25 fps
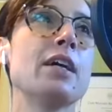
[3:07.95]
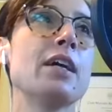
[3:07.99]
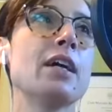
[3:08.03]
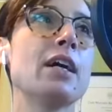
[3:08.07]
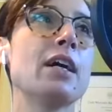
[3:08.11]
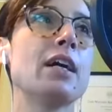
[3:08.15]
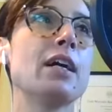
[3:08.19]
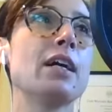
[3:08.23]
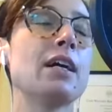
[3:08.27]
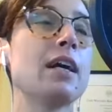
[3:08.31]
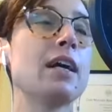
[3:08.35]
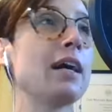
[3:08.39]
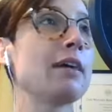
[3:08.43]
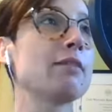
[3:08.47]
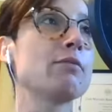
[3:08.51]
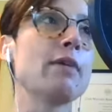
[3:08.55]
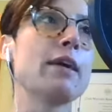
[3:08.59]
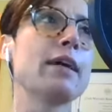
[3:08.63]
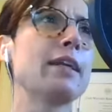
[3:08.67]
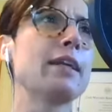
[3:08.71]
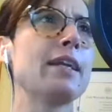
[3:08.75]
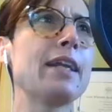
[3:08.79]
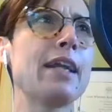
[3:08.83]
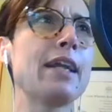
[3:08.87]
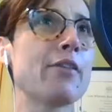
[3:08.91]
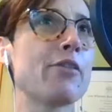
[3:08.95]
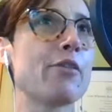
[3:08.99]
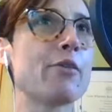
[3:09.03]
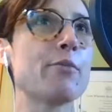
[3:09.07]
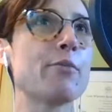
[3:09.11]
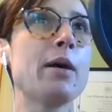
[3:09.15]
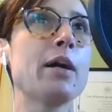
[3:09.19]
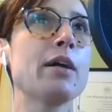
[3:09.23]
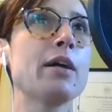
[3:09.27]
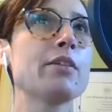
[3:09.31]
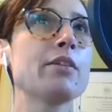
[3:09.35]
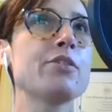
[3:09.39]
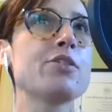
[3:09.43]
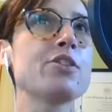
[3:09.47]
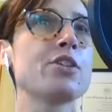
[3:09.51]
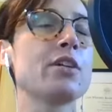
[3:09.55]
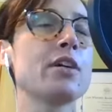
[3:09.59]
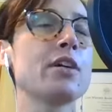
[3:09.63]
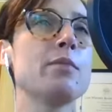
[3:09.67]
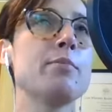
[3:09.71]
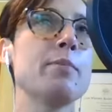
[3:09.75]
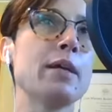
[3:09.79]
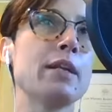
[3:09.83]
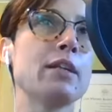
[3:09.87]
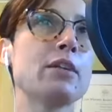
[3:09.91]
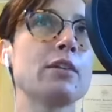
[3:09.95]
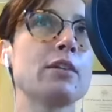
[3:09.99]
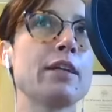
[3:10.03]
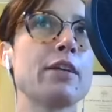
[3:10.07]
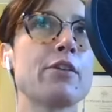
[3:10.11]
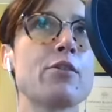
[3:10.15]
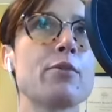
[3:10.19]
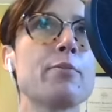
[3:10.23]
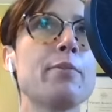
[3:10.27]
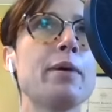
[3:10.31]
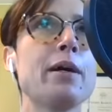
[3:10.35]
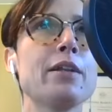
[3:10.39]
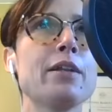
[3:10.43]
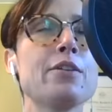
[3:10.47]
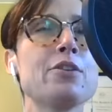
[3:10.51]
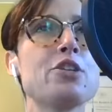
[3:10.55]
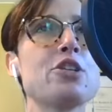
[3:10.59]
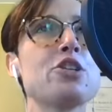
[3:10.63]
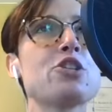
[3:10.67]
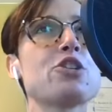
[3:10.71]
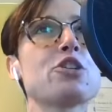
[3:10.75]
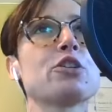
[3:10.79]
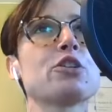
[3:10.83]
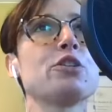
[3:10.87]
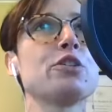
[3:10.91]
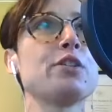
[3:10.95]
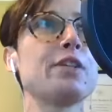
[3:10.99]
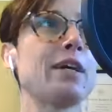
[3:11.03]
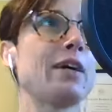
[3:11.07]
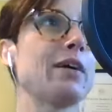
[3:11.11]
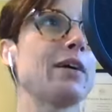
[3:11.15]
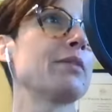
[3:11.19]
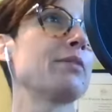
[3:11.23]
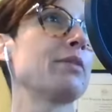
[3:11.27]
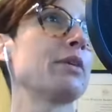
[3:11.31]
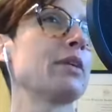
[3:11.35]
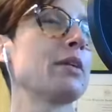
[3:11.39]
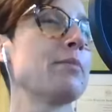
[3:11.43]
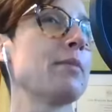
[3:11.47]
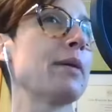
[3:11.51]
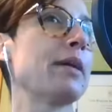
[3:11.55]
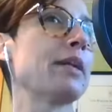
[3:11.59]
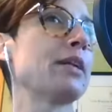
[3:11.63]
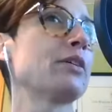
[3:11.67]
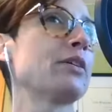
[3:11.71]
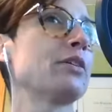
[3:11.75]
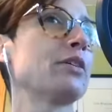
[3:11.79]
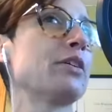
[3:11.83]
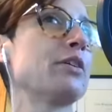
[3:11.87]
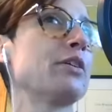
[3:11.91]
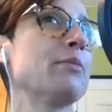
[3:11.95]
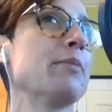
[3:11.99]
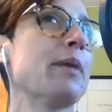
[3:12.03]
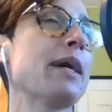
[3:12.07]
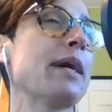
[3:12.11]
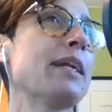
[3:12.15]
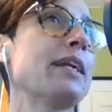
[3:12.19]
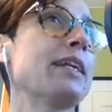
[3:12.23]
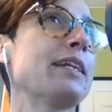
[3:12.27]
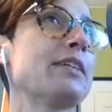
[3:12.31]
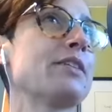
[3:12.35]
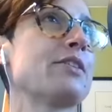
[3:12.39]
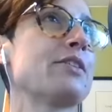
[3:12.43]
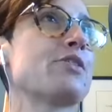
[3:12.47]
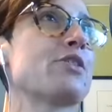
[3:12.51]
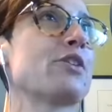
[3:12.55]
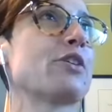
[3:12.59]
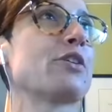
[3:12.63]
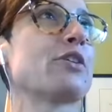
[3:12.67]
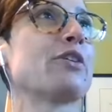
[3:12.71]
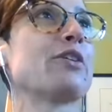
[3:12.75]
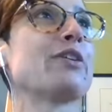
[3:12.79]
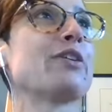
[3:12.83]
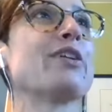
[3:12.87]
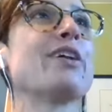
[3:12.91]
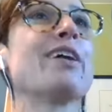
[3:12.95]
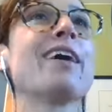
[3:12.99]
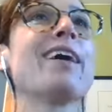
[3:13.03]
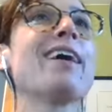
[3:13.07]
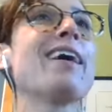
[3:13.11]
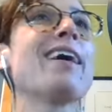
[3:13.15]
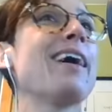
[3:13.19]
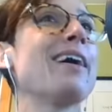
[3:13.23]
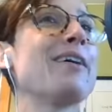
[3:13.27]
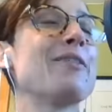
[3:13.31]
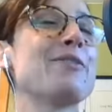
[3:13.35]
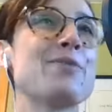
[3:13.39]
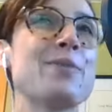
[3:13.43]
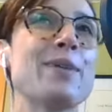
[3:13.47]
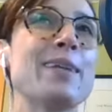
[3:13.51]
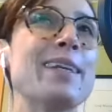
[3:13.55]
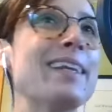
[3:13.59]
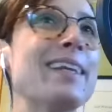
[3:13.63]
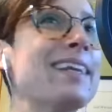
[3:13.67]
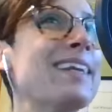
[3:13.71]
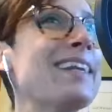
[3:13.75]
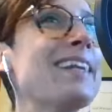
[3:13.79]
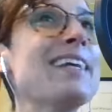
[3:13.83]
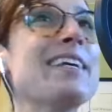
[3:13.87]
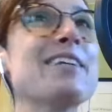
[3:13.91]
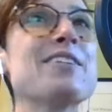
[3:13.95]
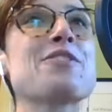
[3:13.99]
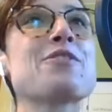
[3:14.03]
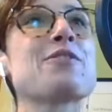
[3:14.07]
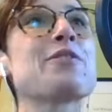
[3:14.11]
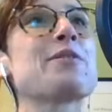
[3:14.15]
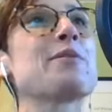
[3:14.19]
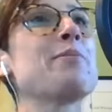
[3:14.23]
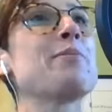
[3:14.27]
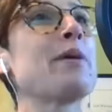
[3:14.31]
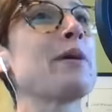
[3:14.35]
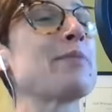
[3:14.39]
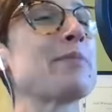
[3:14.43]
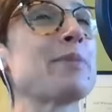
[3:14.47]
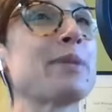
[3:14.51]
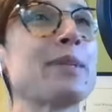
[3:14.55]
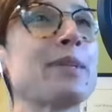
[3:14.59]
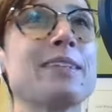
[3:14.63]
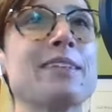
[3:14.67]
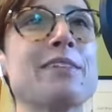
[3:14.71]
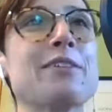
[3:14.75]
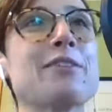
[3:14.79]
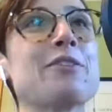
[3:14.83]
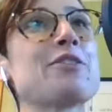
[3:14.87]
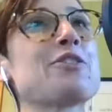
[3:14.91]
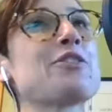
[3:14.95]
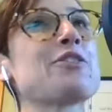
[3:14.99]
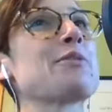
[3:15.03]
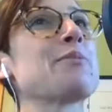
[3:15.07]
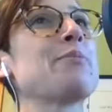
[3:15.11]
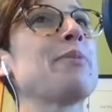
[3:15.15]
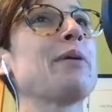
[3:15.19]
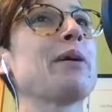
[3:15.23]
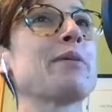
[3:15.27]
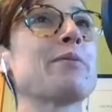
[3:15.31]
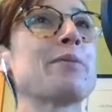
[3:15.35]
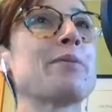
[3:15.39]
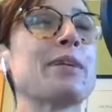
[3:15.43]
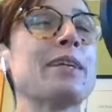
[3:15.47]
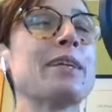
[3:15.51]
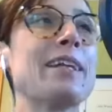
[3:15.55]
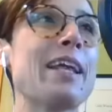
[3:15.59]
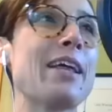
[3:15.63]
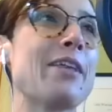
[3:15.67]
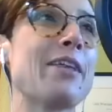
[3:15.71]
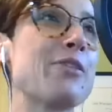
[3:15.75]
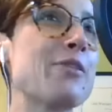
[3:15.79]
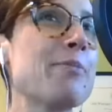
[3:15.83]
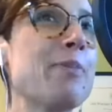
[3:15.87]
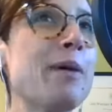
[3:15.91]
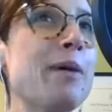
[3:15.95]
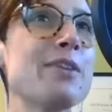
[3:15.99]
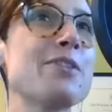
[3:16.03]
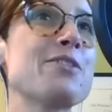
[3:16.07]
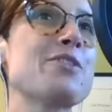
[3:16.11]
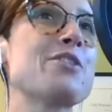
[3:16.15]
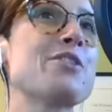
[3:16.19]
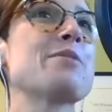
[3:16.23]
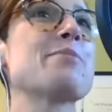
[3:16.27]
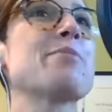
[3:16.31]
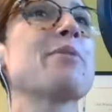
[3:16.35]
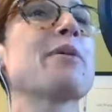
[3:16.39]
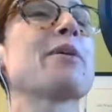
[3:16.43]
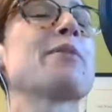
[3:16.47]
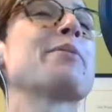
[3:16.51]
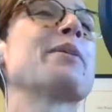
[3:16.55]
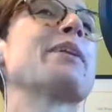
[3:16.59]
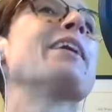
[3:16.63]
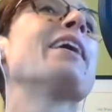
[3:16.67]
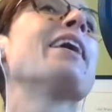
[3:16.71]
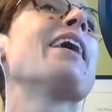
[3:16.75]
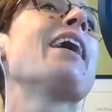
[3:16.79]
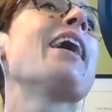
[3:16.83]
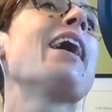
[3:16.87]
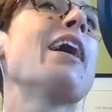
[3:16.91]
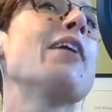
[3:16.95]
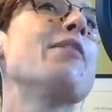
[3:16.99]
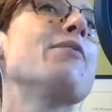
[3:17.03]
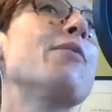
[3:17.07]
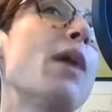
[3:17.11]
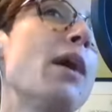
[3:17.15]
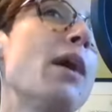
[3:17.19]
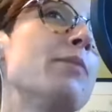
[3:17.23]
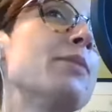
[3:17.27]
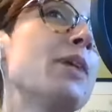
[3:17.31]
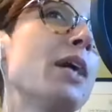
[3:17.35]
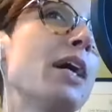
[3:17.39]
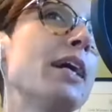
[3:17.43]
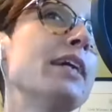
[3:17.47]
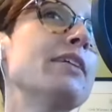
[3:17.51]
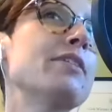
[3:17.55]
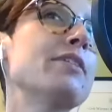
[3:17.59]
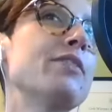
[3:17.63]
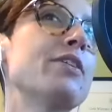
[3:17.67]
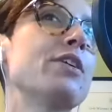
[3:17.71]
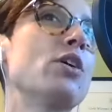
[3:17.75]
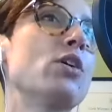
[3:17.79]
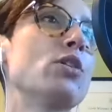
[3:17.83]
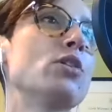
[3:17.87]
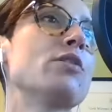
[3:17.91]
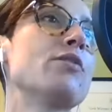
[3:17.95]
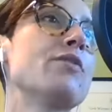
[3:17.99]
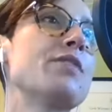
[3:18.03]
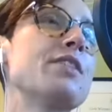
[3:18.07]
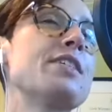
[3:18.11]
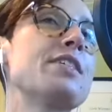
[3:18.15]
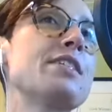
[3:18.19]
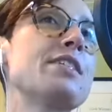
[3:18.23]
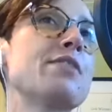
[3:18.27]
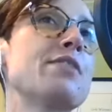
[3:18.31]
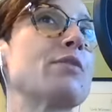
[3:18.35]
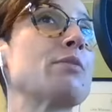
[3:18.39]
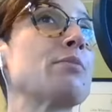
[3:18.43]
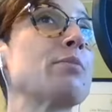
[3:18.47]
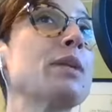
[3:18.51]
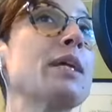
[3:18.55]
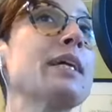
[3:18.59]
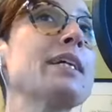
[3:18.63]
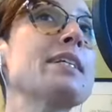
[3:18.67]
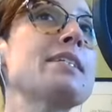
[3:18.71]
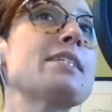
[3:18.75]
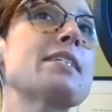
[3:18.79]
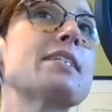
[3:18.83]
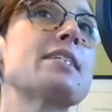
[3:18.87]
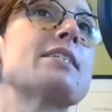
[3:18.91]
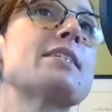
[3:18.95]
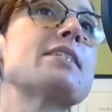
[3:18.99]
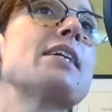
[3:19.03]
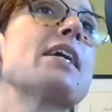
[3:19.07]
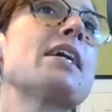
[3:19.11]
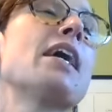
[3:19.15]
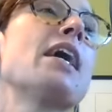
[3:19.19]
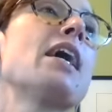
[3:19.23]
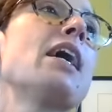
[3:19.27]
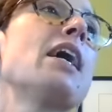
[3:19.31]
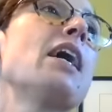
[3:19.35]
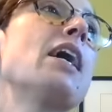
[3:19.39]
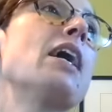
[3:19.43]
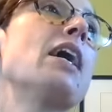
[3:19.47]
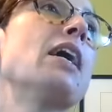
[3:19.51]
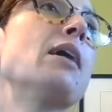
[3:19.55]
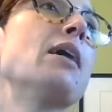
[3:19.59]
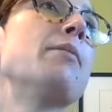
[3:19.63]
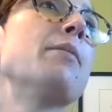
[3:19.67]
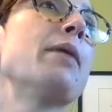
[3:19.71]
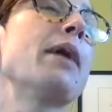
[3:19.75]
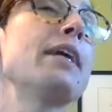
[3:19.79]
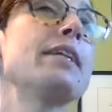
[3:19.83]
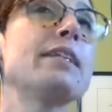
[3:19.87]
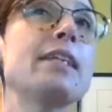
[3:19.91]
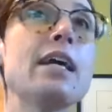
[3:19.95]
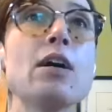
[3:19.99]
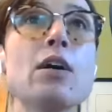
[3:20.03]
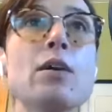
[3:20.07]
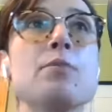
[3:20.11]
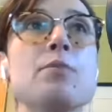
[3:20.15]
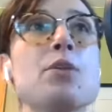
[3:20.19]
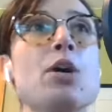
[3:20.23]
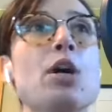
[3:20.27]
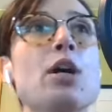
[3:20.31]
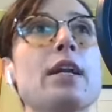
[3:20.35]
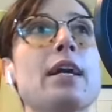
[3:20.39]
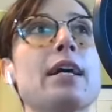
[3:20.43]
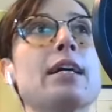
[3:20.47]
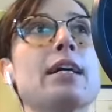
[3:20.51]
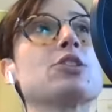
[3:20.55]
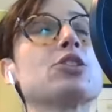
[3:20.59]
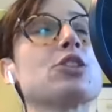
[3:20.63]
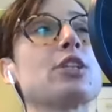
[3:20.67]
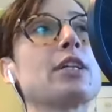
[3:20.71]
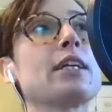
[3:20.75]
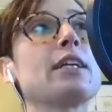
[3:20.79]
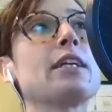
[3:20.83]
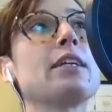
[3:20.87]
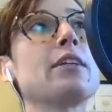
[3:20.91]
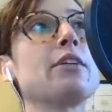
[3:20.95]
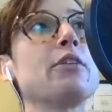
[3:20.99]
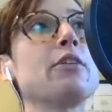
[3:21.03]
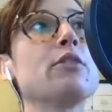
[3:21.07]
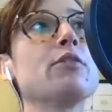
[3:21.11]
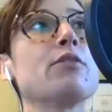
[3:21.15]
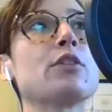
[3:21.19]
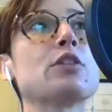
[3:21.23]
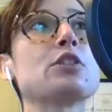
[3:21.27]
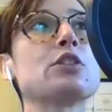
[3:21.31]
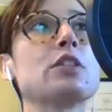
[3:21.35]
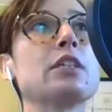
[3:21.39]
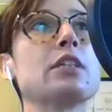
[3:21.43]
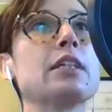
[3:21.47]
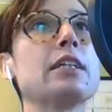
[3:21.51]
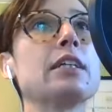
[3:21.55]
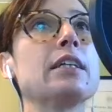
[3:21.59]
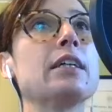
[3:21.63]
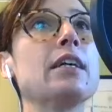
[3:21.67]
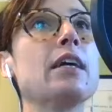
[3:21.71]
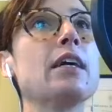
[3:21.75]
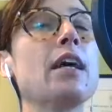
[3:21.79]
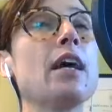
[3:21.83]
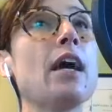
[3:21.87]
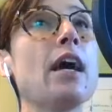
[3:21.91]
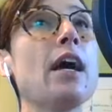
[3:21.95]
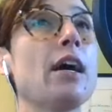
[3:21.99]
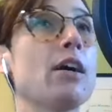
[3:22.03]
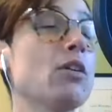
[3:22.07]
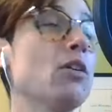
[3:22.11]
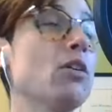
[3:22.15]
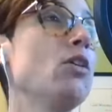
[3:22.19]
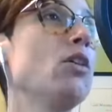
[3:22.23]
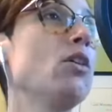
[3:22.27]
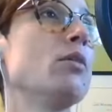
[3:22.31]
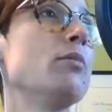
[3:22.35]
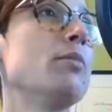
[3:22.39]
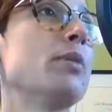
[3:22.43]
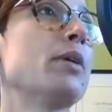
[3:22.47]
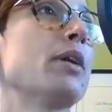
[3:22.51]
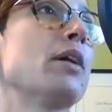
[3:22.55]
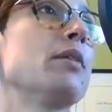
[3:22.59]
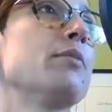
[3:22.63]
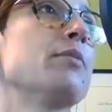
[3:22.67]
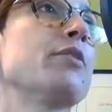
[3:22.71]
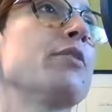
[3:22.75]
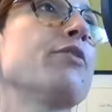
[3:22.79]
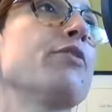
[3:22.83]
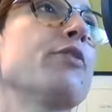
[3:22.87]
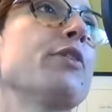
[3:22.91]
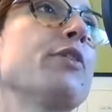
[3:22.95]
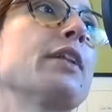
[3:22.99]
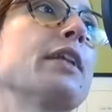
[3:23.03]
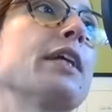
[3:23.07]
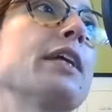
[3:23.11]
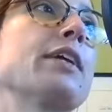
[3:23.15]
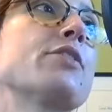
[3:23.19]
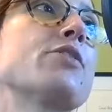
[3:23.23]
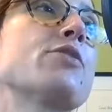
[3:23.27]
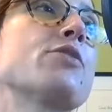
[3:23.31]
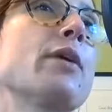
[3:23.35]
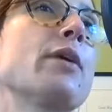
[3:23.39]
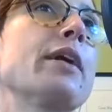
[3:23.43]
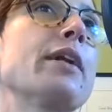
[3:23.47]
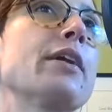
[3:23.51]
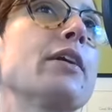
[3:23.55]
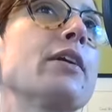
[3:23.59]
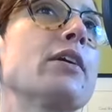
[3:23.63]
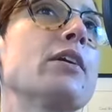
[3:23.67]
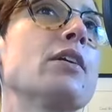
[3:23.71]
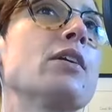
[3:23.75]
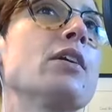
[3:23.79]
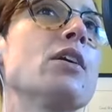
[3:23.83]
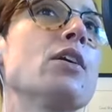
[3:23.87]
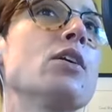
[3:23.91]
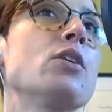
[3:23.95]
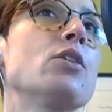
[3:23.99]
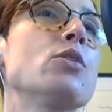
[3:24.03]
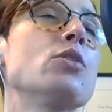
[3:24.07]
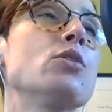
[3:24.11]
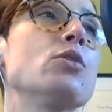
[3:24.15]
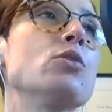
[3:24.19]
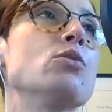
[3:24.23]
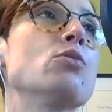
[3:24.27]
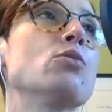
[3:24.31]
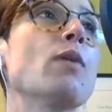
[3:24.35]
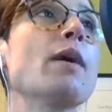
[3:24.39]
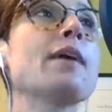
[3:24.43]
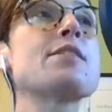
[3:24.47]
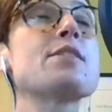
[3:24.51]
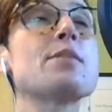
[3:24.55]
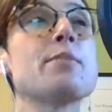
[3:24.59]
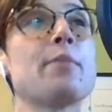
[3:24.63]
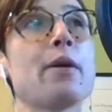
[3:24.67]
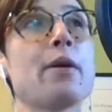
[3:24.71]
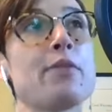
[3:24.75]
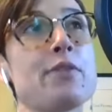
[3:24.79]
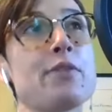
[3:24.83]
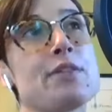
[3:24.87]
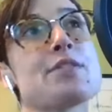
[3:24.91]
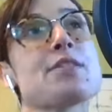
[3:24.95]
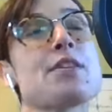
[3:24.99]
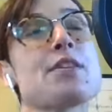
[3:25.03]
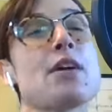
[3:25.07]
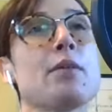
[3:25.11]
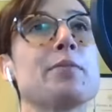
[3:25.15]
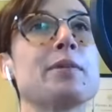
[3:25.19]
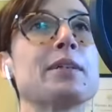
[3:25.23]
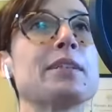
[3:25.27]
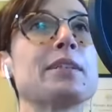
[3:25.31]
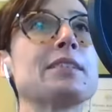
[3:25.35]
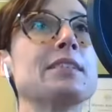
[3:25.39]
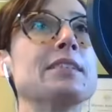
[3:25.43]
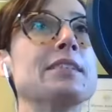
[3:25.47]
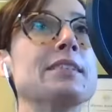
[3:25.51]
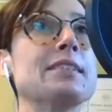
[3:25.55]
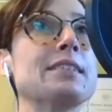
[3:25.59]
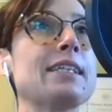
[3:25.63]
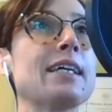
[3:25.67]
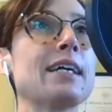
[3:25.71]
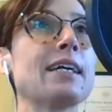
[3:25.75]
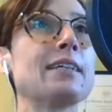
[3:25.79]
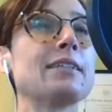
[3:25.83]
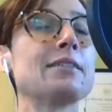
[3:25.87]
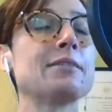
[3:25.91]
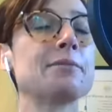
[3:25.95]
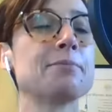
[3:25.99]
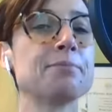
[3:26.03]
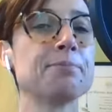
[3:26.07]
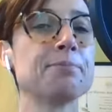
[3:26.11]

Uh, I ran an anthropology, a medical anthropology journal. Now I run a medical humanities journal. I've been in history department, a literature department, an anthropology department. I'm I'm kind of in all of these different places, um, and now I'm not actually at a university at all, but I'm a freelance writer who writes about these topics instead.